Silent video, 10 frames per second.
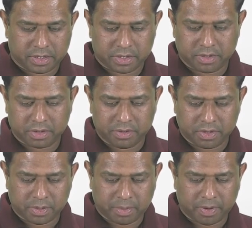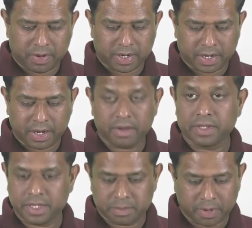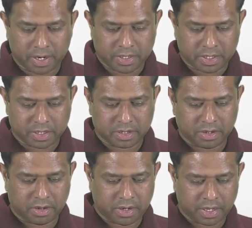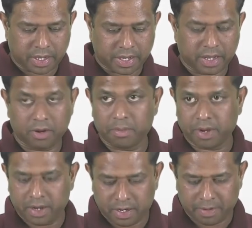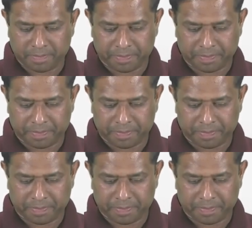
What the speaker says: So 2 to the power 10 of these bytes is called a kilobyte.